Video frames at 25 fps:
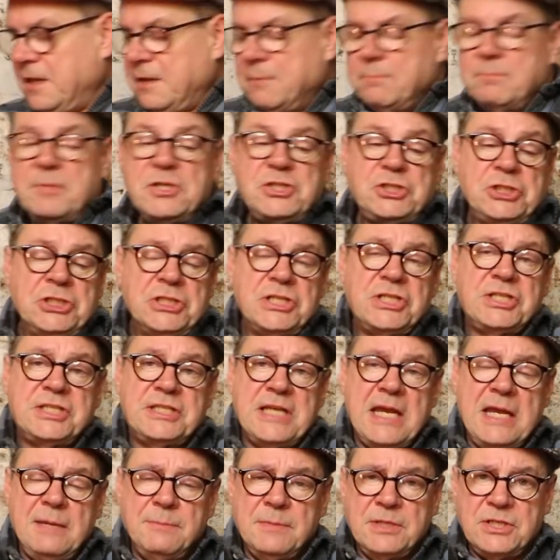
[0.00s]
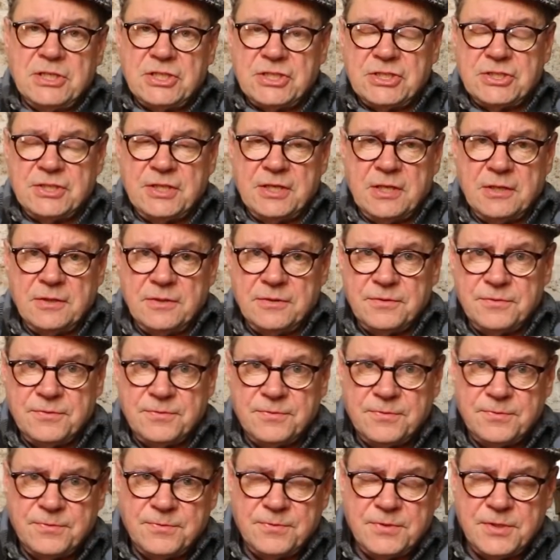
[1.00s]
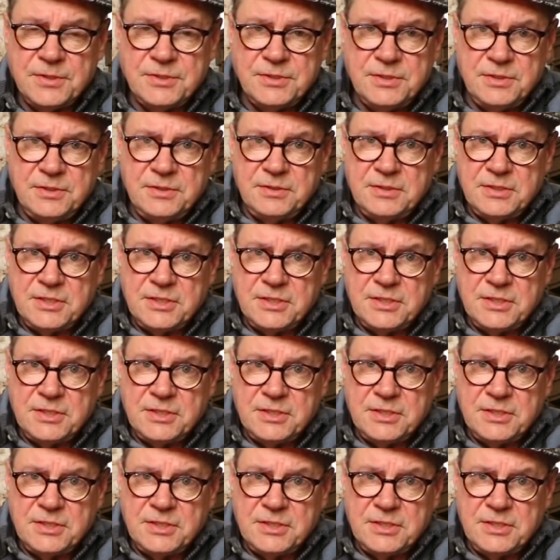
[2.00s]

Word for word: mission statements that the